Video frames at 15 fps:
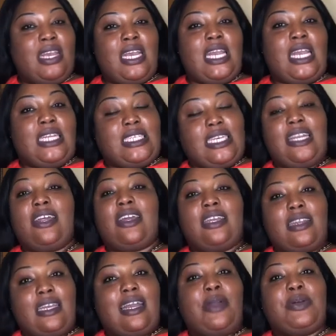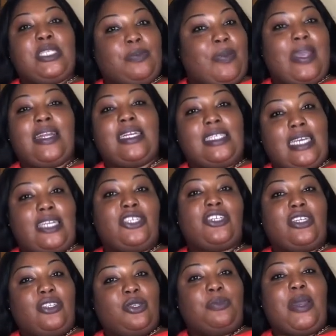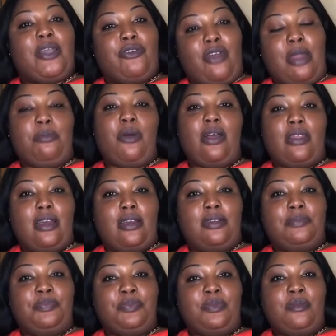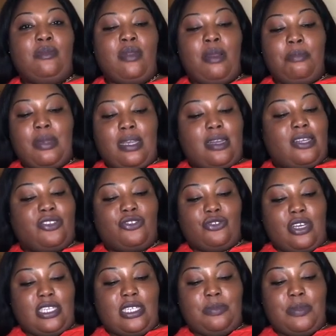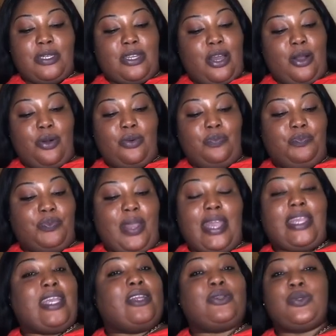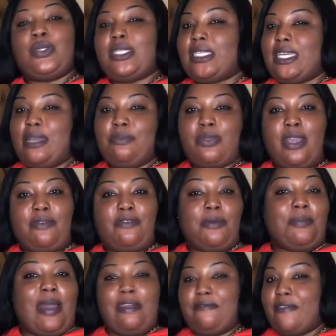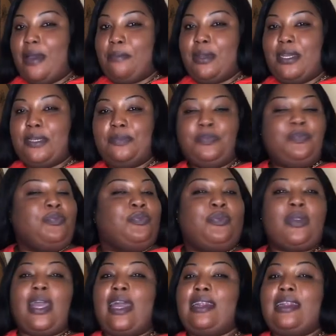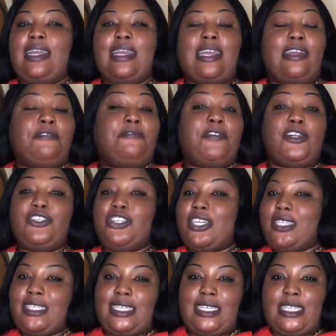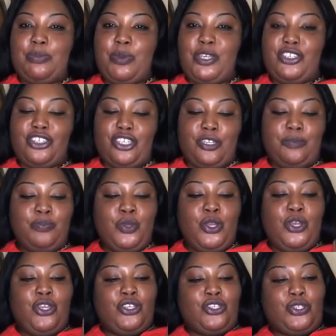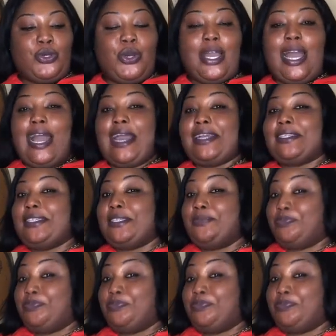It's a lucky thing I was paying attention to my grandmother. Because trust me, now I can do the same thing for my family and they can feel just as special. So guys,